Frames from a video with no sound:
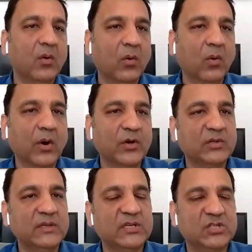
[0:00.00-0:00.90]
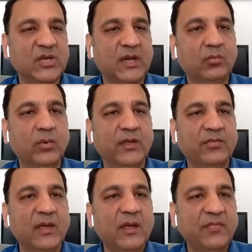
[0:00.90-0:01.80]
Or you need to check with
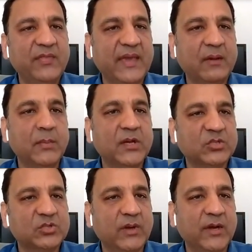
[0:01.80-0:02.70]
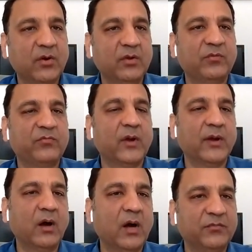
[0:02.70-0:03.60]
the administrator in the front
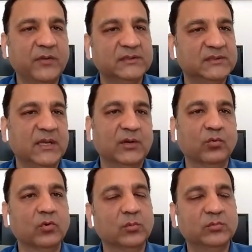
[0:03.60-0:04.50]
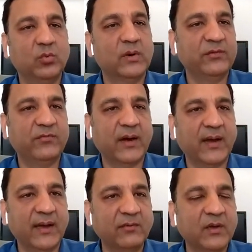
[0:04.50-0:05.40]
office in room
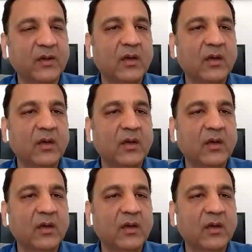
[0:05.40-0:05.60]
25,